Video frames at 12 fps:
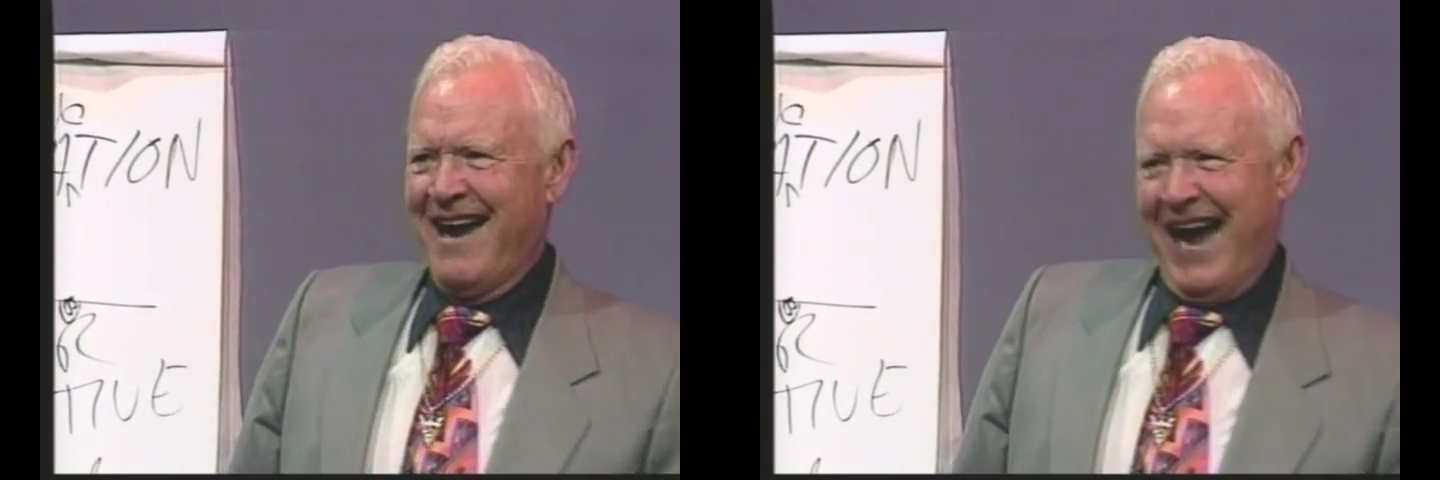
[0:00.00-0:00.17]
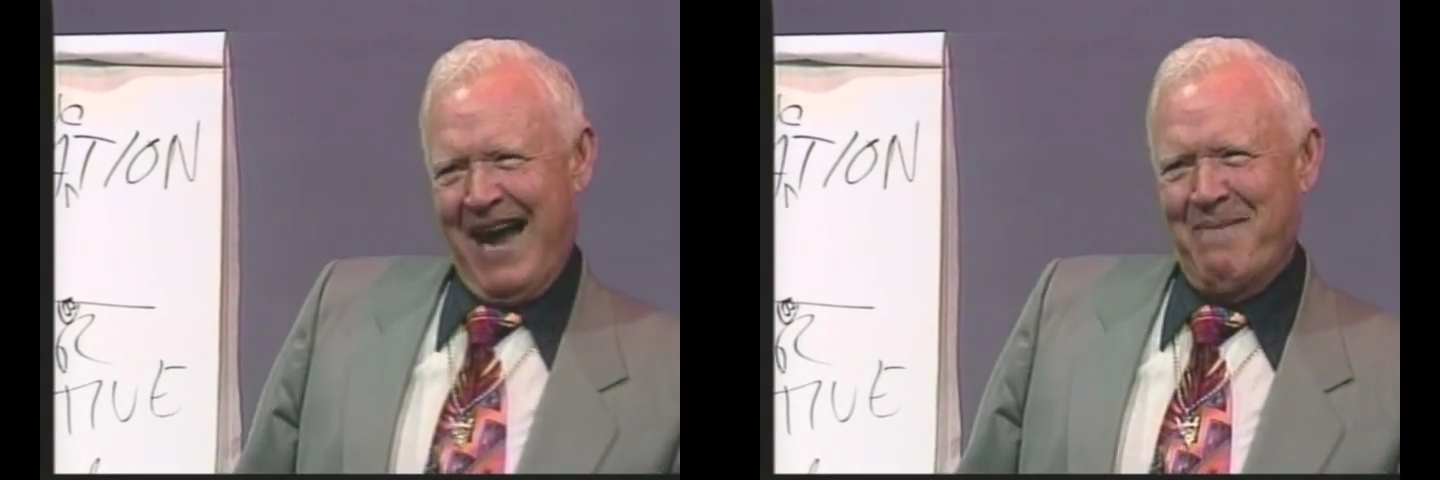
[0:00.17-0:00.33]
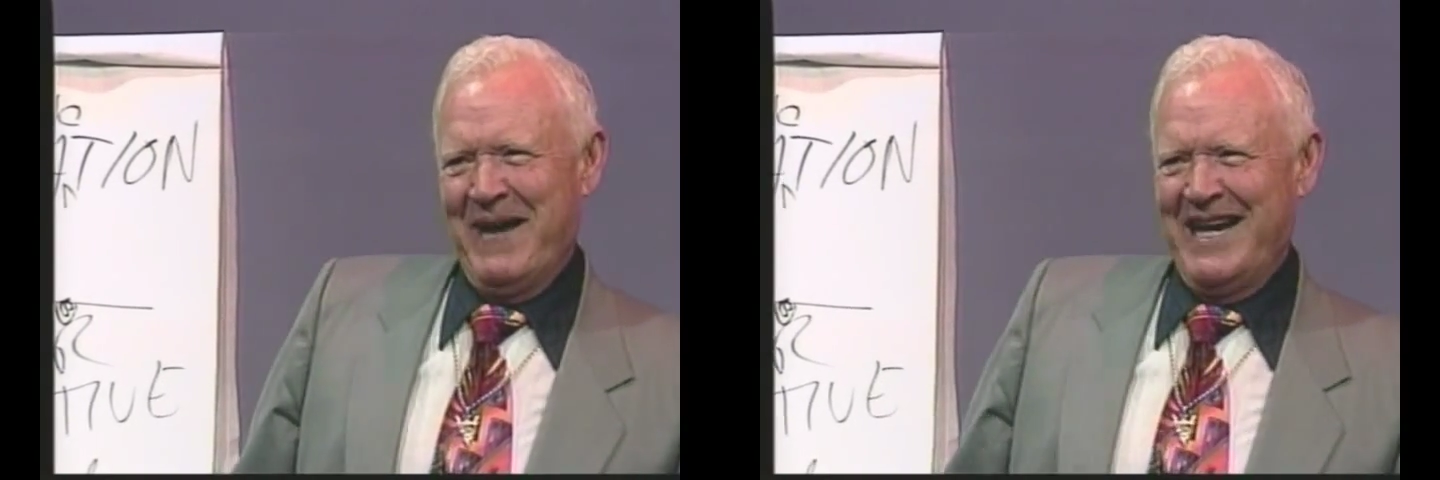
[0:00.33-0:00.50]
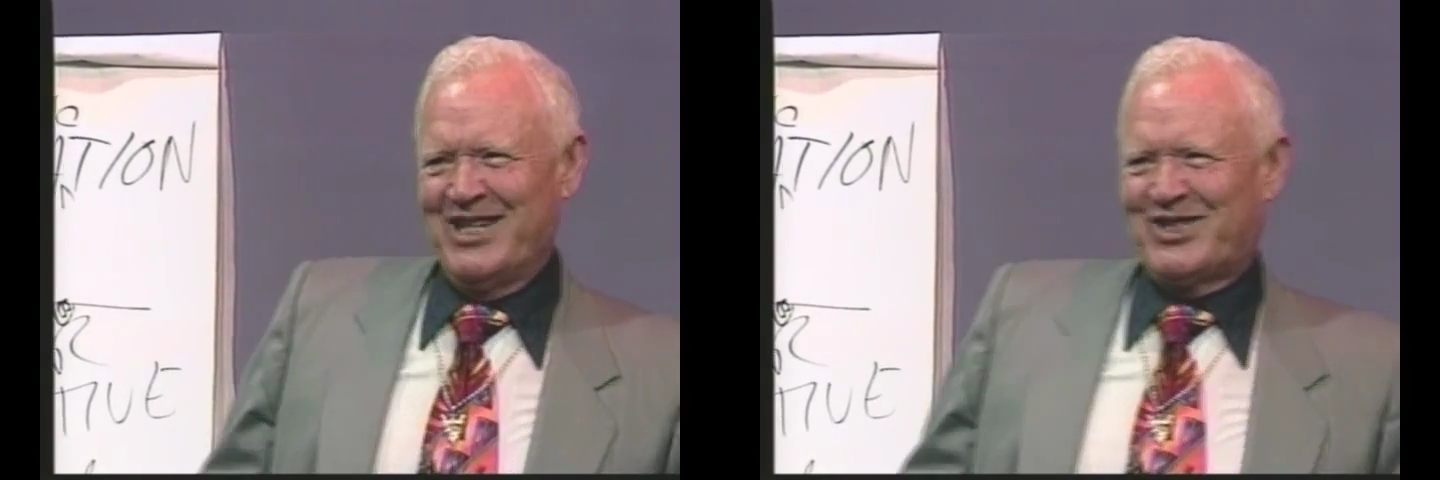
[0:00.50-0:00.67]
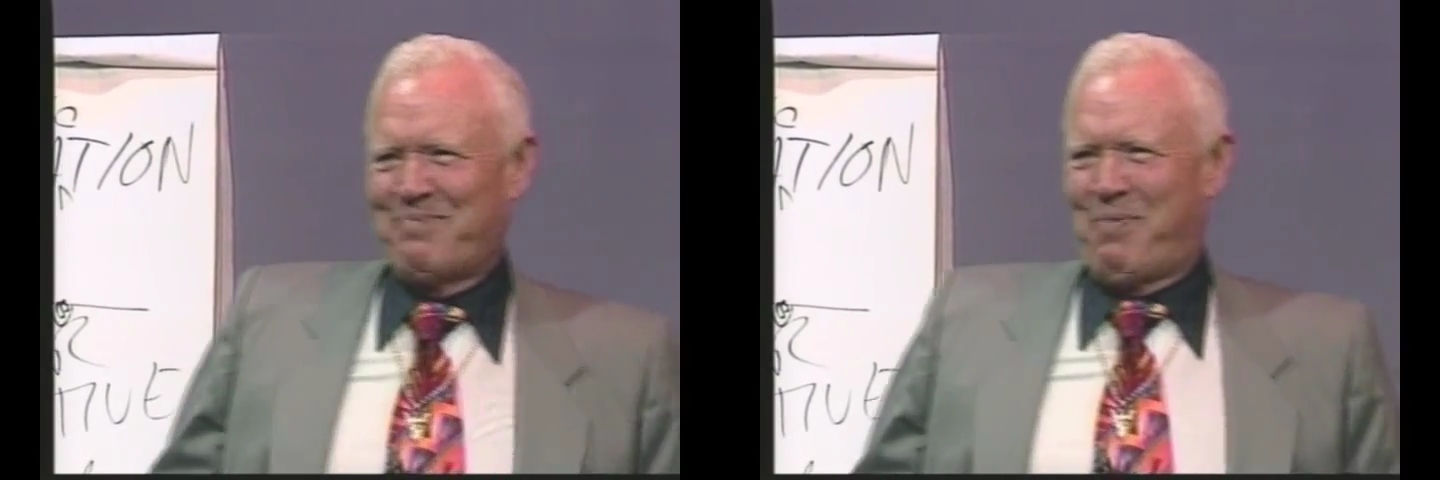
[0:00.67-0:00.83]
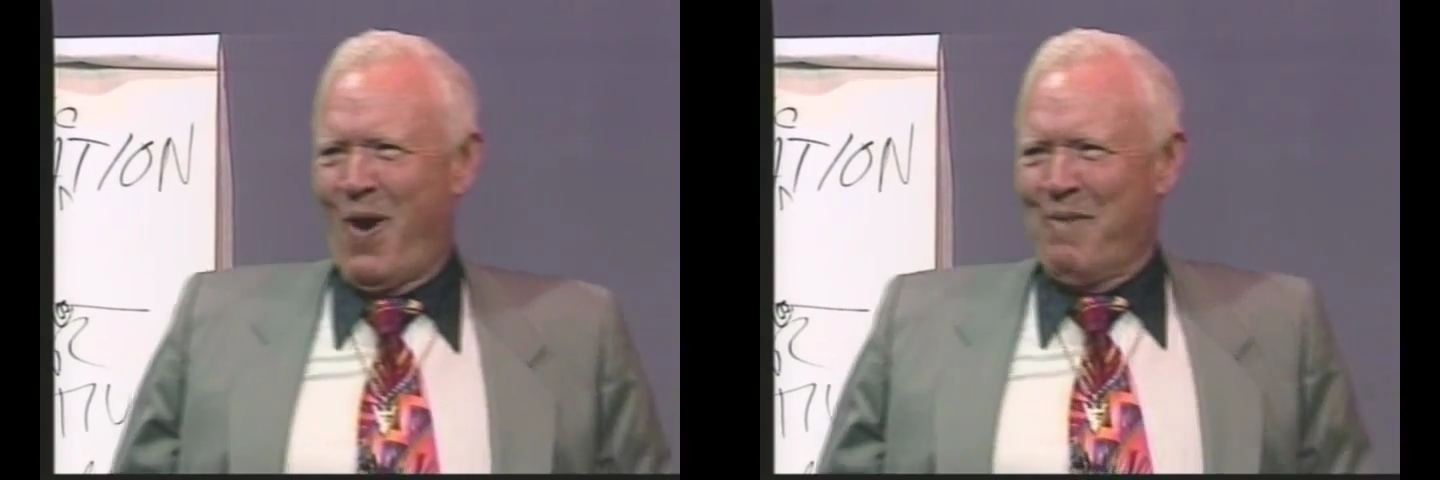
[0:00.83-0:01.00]
I made this
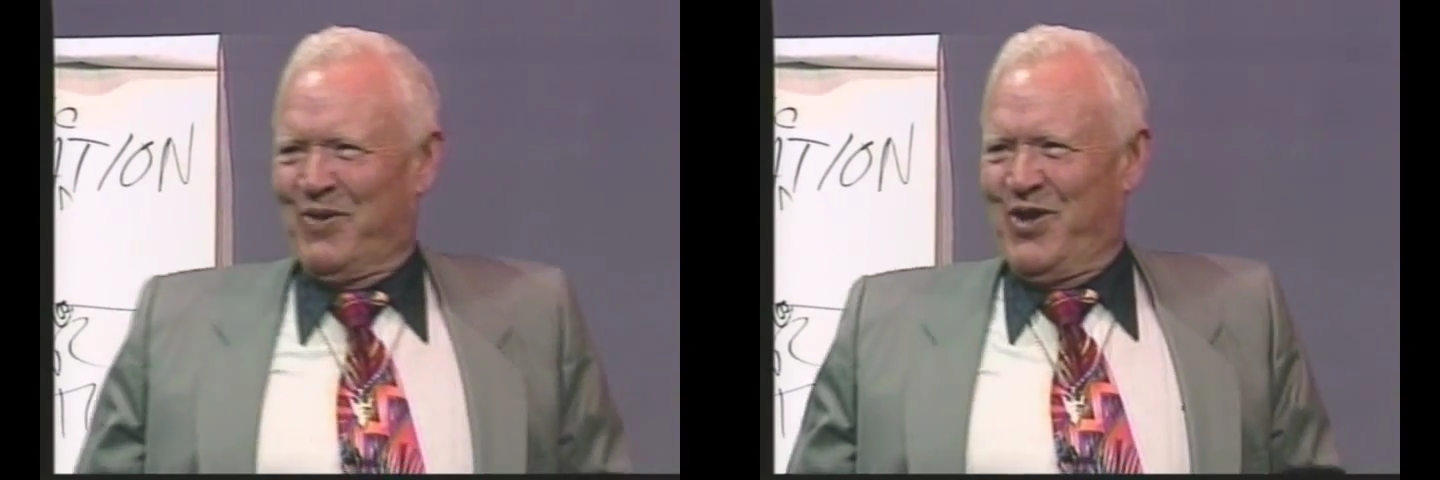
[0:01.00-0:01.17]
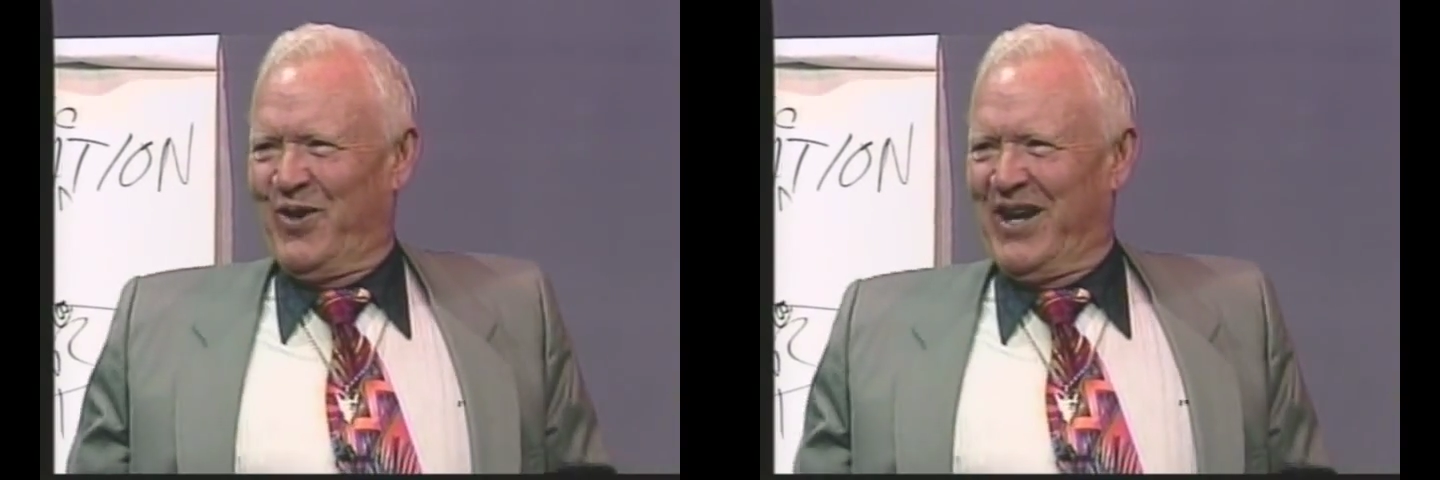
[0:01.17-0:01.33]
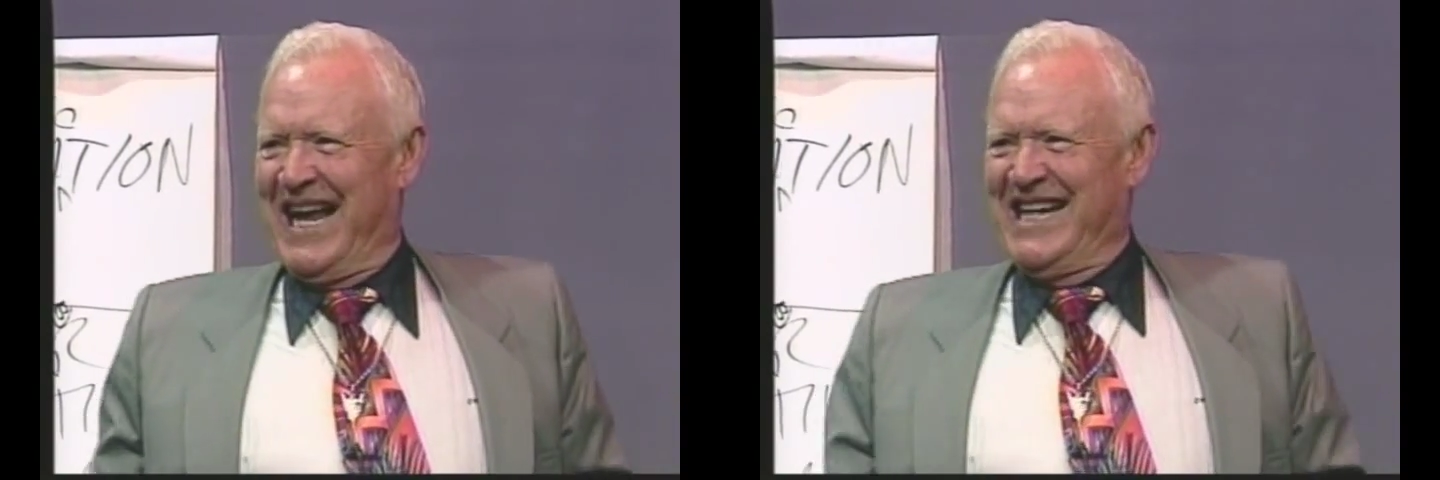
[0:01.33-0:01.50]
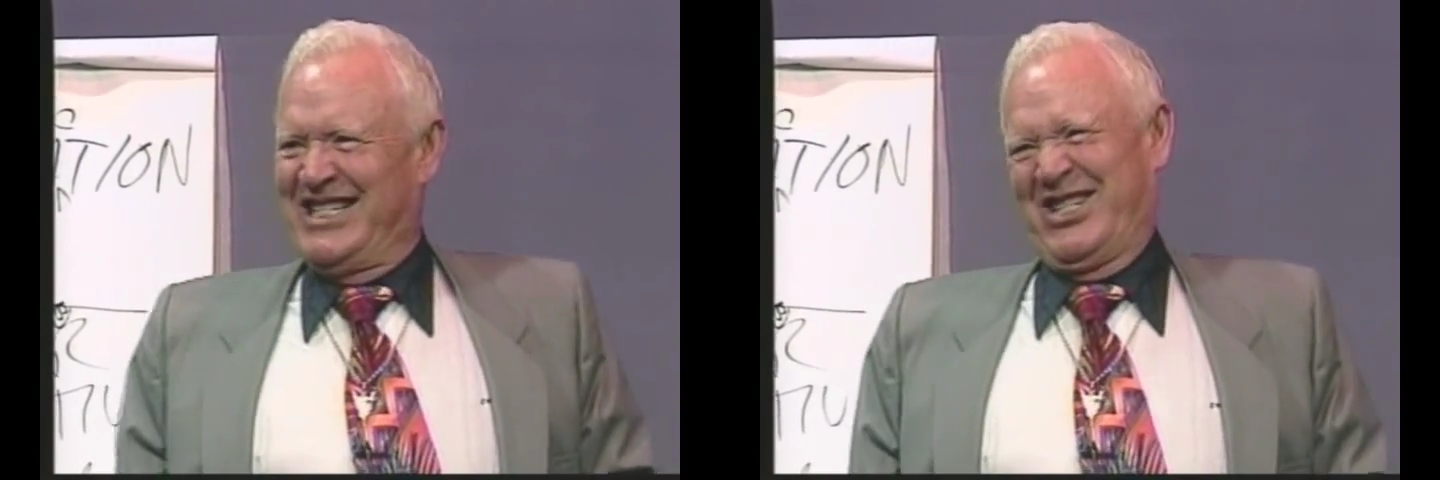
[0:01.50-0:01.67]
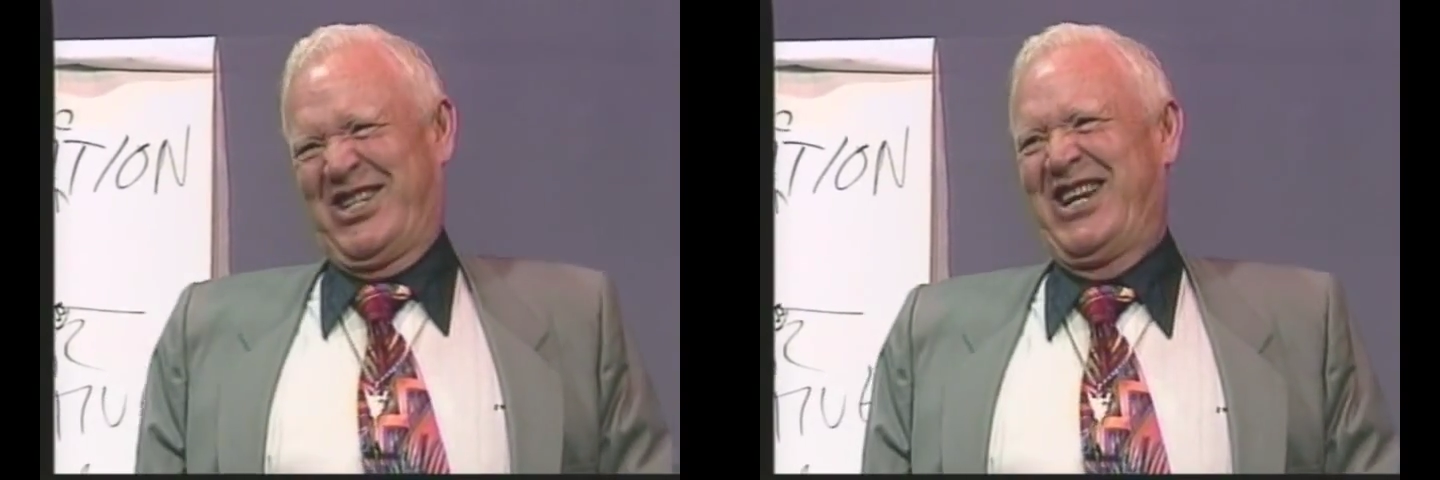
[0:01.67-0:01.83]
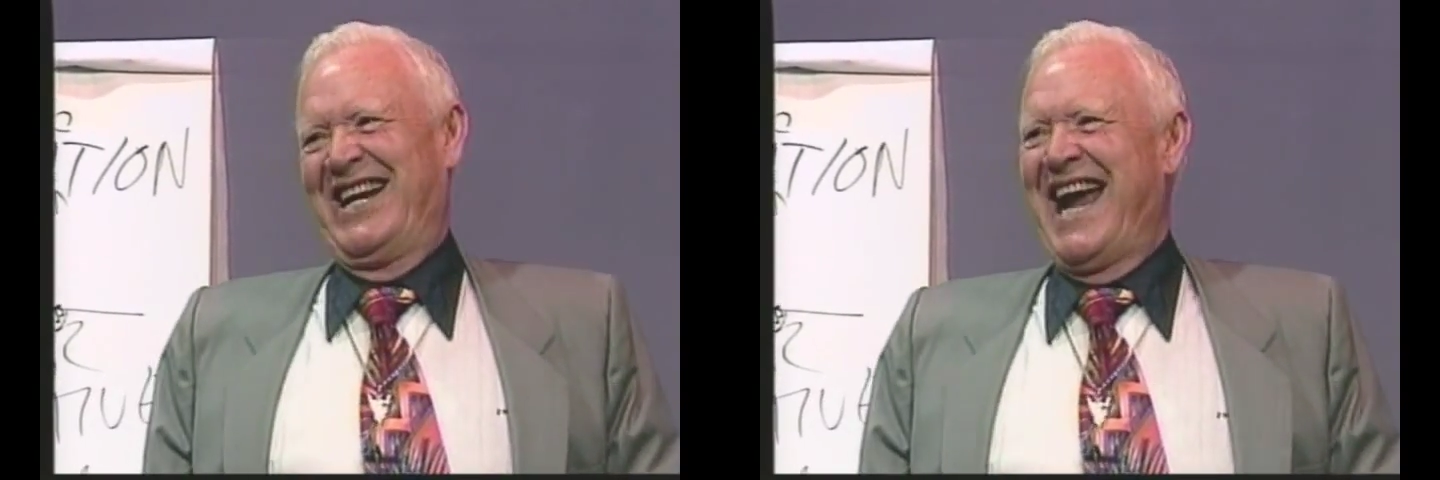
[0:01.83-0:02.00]
appointment with you today just
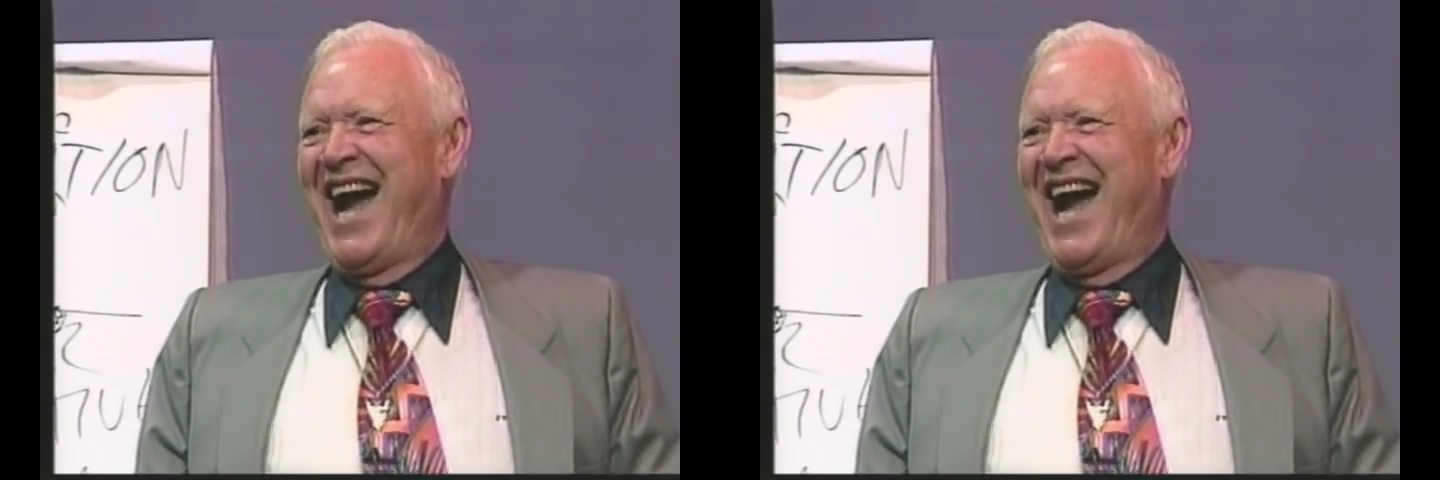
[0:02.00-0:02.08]
to tell you